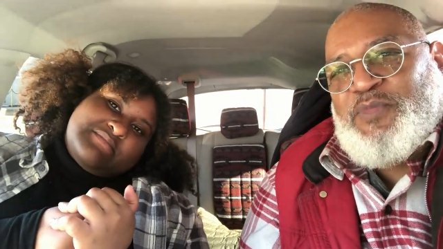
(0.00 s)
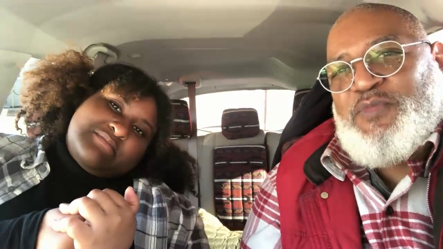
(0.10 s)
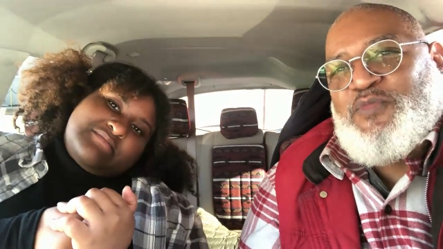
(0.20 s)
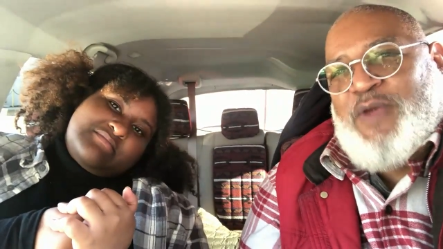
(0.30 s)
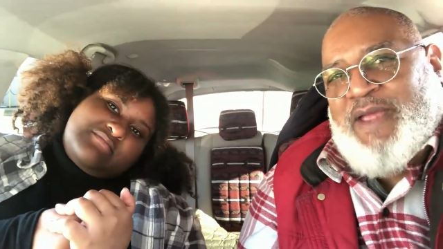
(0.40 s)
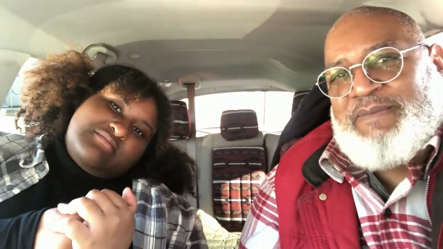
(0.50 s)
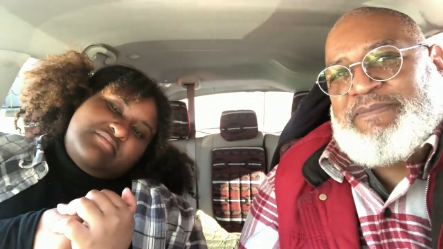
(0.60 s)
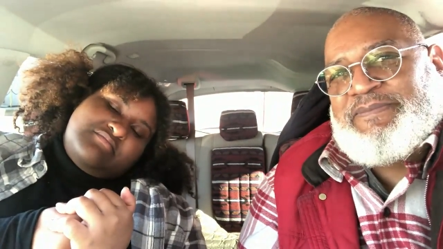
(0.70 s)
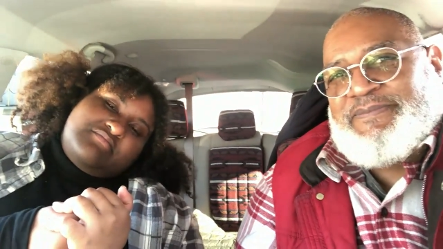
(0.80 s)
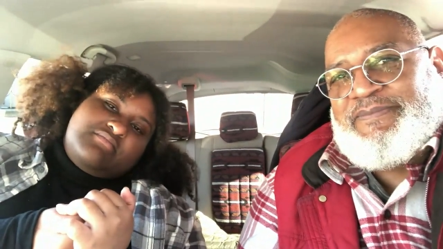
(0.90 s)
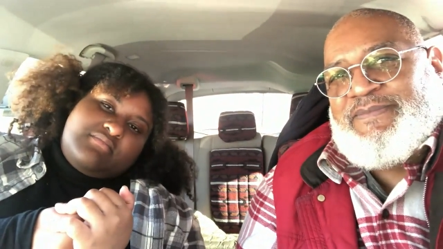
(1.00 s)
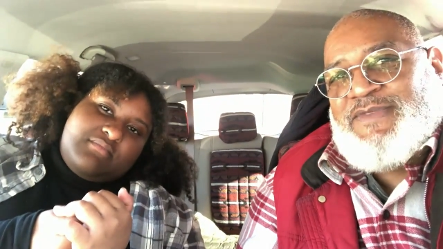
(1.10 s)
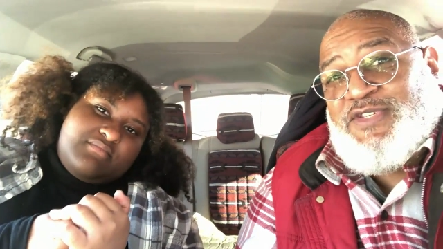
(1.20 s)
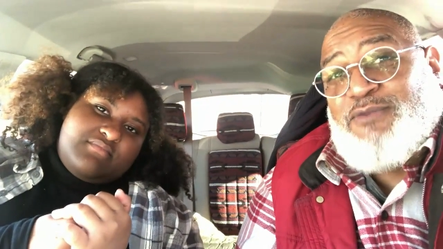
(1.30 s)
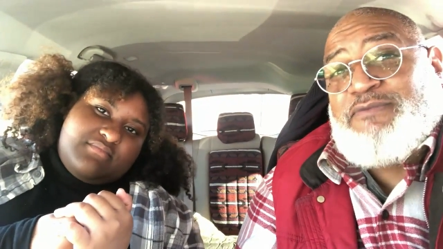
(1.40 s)
Speaker 1: Right.
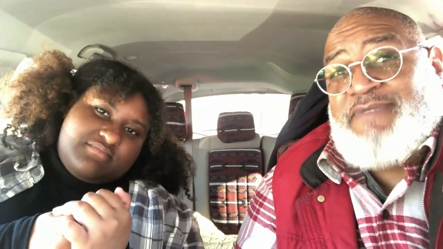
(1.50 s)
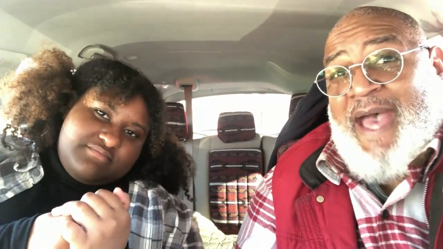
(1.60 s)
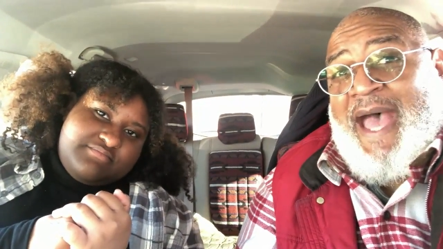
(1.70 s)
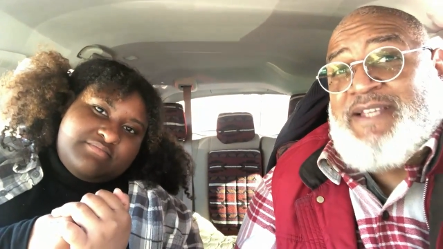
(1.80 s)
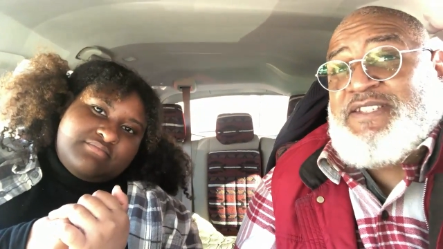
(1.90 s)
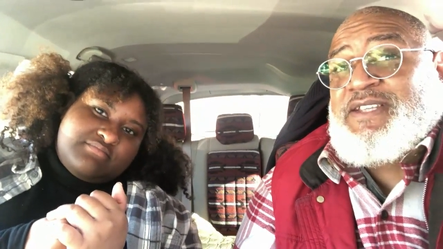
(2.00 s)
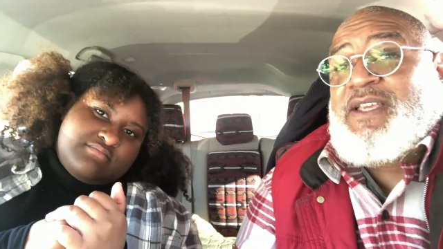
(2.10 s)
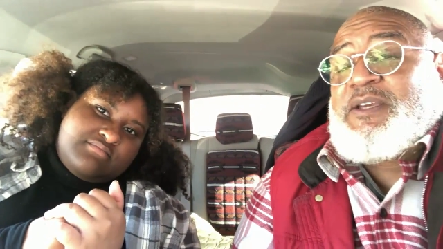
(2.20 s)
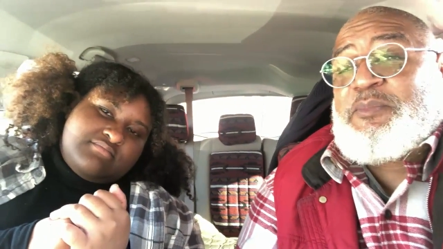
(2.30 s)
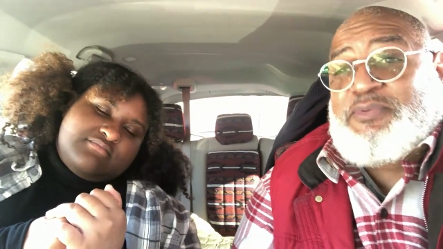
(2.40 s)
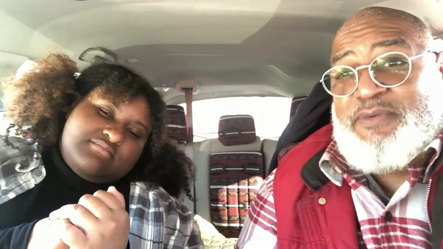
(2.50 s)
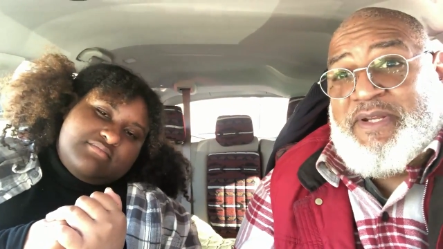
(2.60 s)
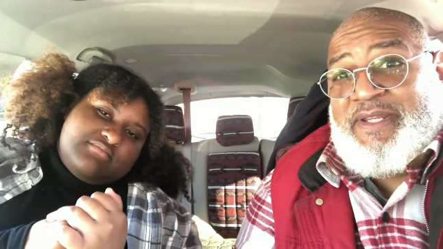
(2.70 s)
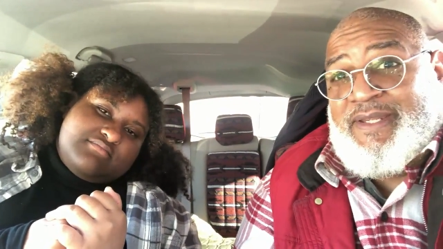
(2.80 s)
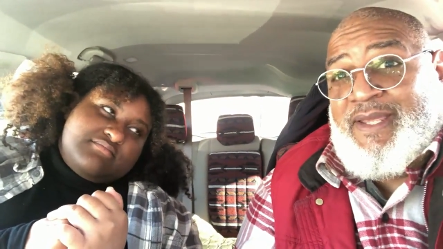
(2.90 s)
So that's
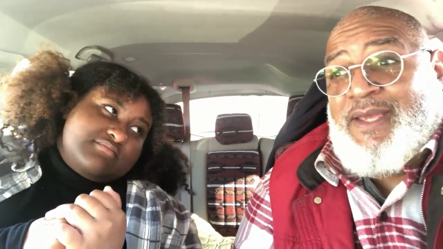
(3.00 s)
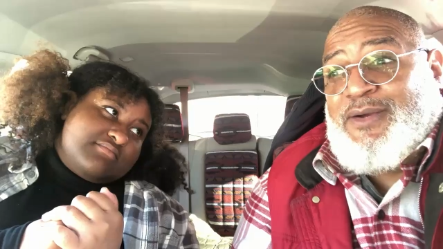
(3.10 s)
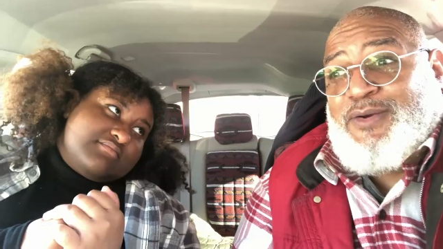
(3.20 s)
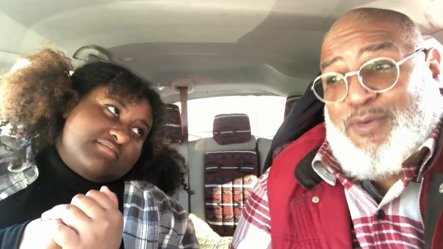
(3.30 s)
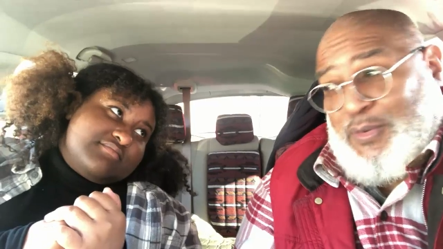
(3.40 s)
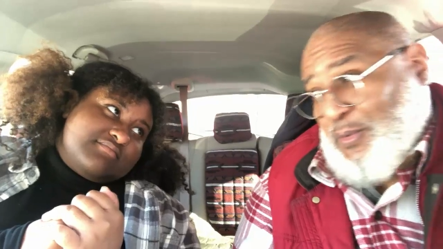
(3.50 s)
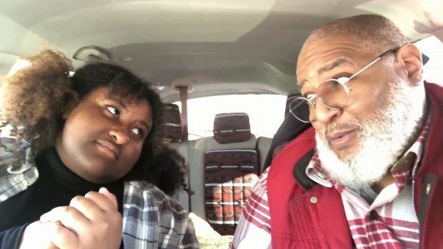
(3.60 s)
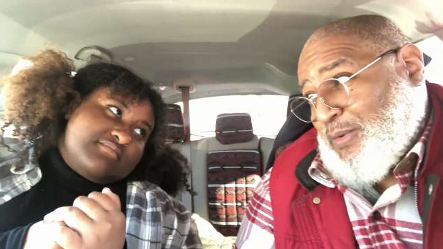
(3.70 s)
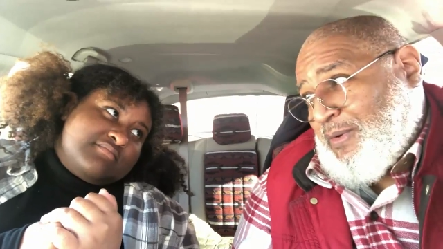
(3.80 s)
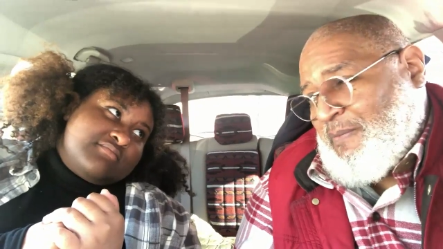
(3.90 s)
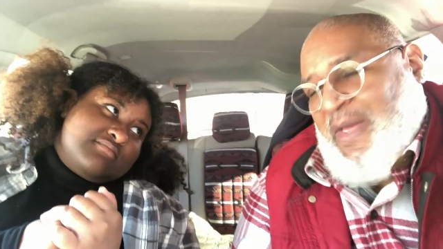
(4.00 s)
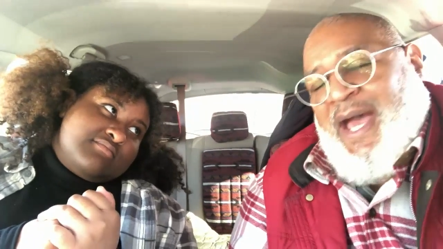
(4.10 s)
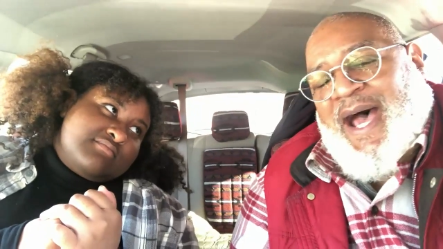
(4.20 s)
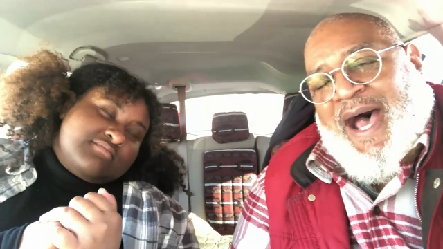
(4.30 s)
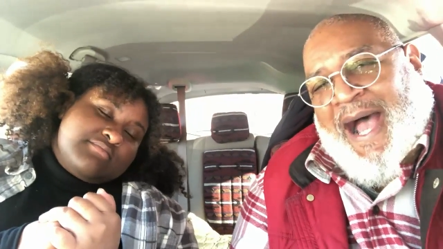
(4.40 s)
pretty cool.
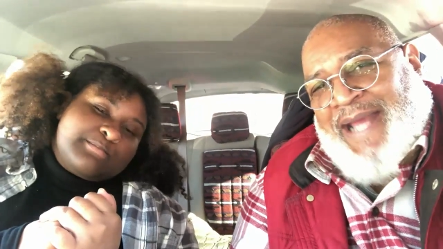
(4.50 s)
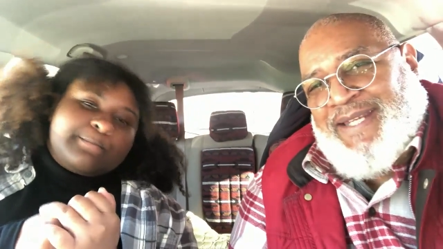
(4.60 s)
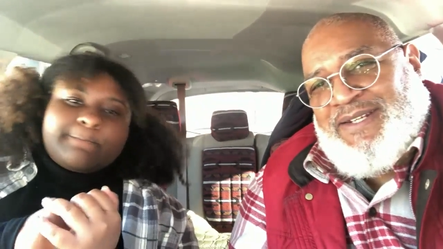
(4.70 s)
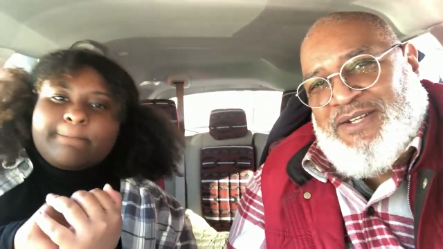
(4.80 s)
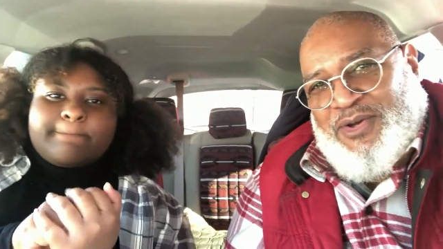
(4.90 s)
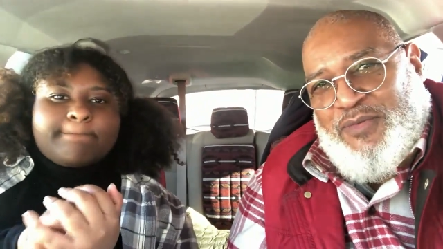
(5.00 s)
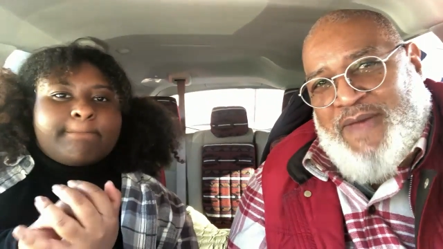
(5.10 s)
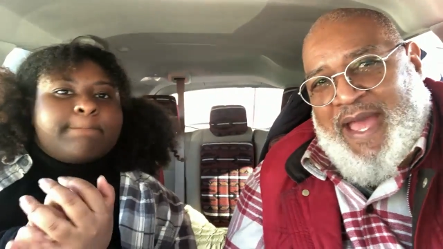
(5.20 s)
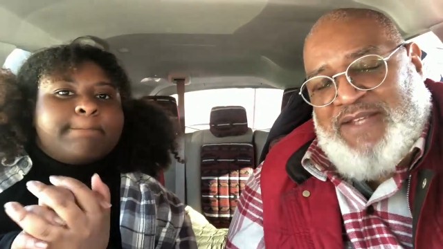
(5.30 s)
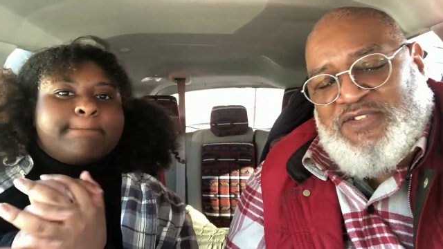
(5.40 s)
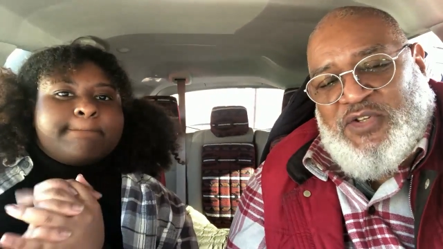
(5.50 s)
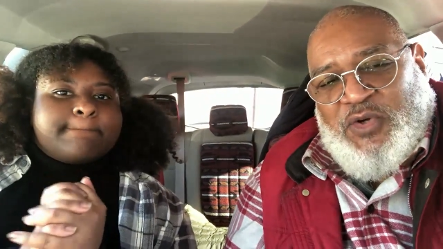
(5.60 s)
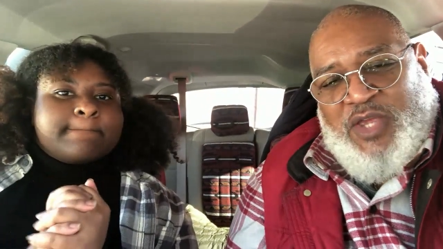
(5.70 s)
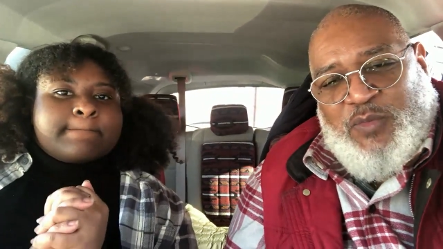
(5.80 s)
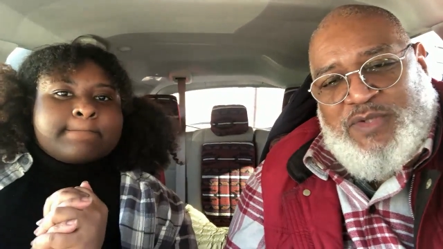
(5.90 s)
I didn't know that, so
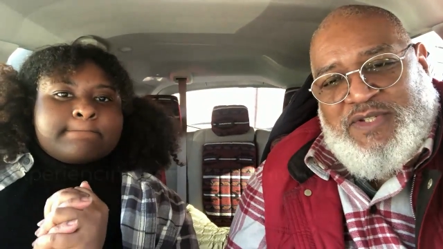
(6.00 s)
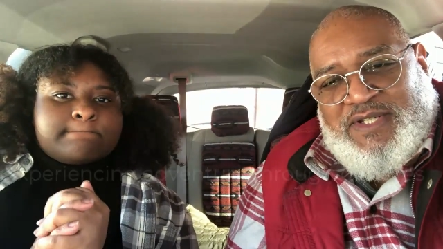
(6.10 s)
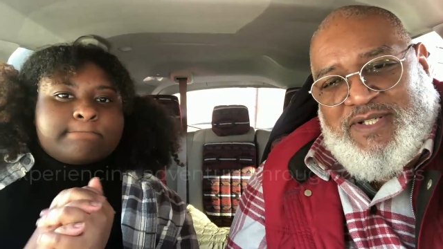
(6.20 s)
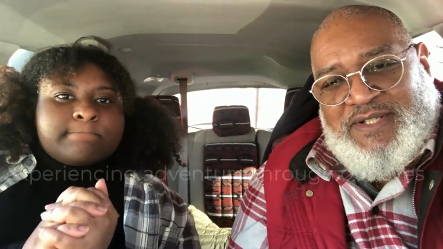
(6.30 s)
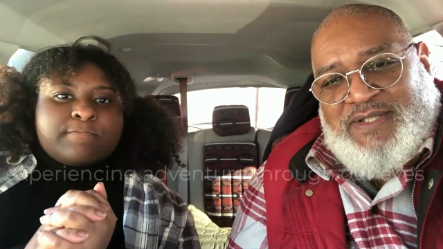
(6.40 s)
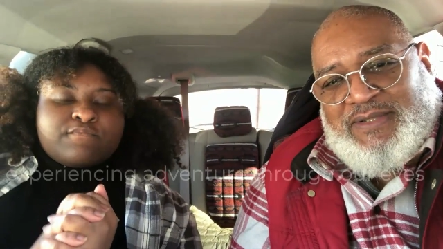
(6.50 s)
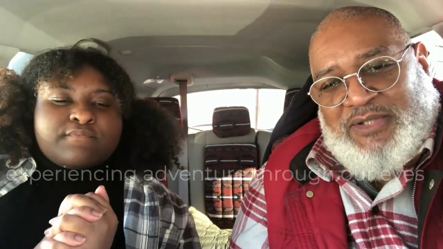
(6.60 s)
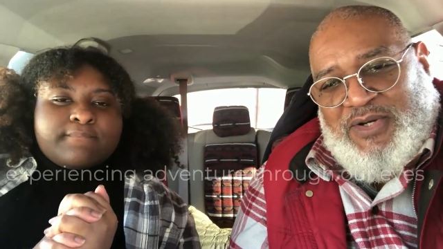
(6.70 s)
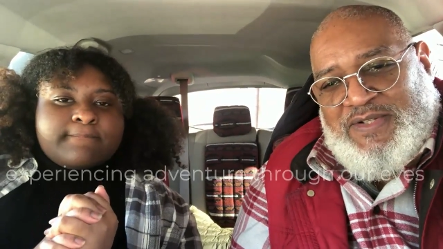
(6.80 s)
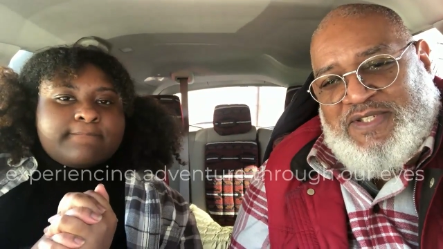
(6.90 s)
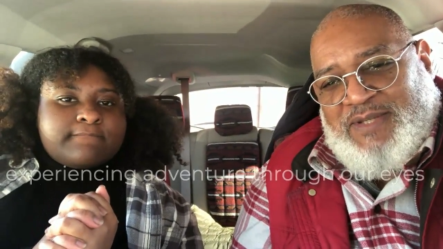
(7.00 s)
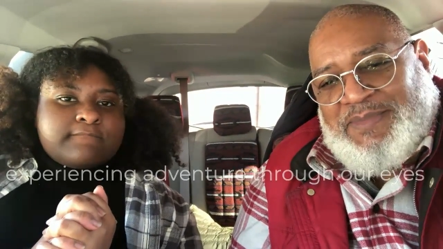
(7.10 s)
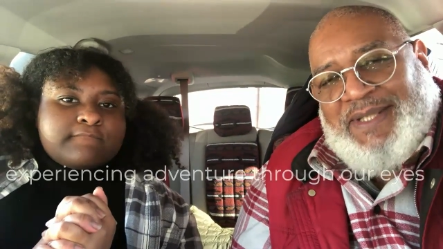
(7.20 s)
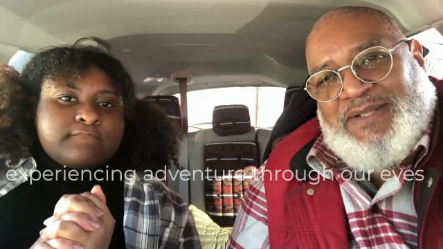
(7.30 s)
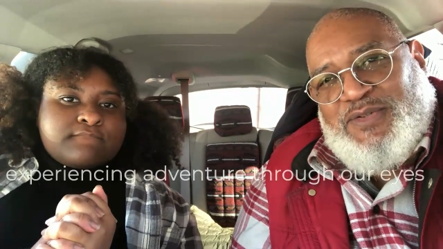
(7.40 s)
it was good to learn
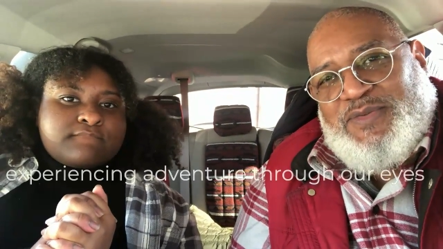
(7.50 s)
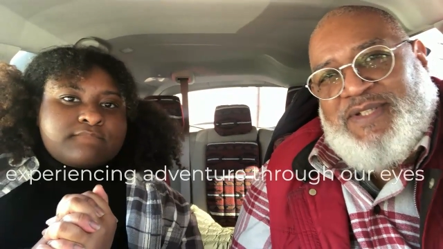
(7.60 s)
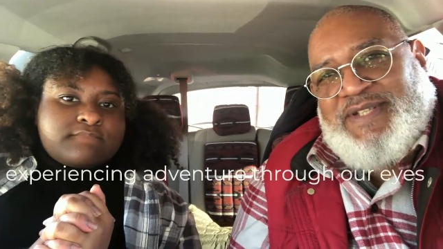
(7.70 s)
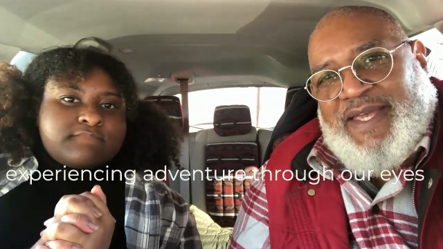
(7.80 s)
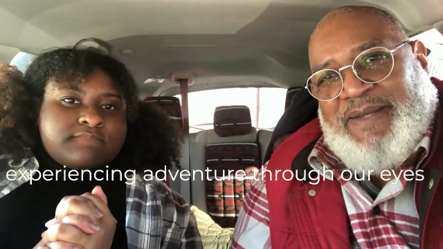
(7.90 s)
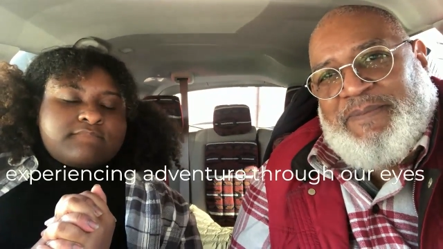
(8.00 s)
something new today.